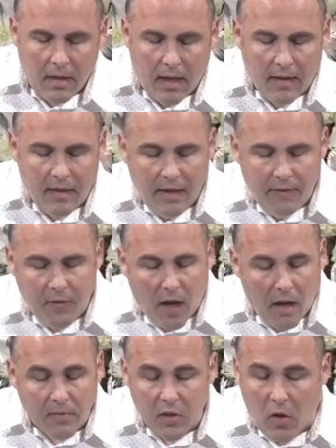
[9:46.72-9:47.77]
A thief
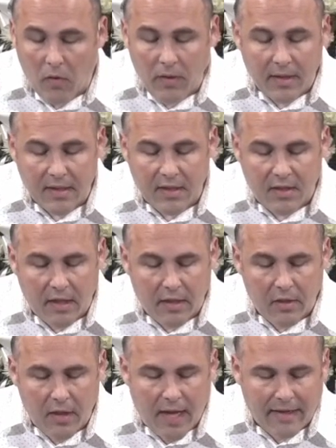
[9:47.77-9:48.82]
comes only to
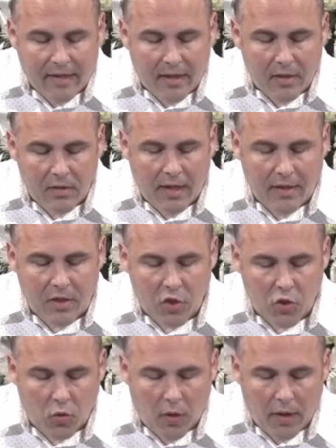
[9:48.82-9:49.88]
steal and kill and
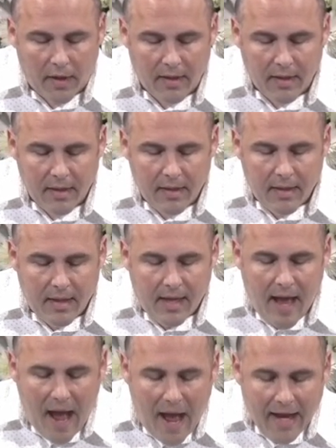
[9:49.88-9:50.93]
destroy.
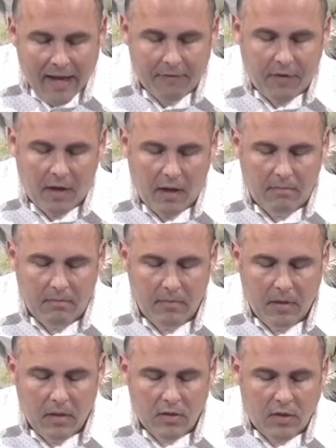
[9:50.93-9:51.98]
I have come
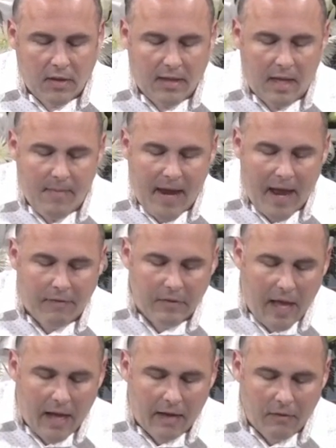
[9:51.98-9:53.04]
so that they may have
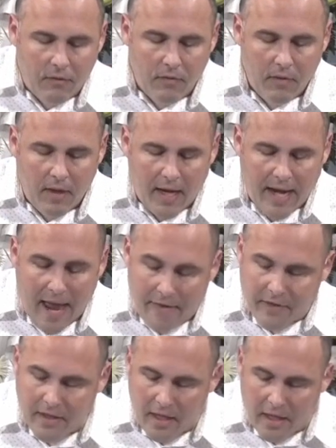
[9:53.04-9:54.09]
life and
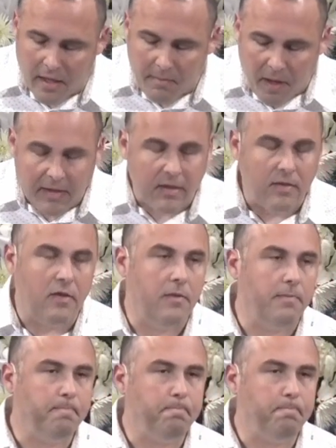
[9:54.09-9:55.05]
have it in abundance.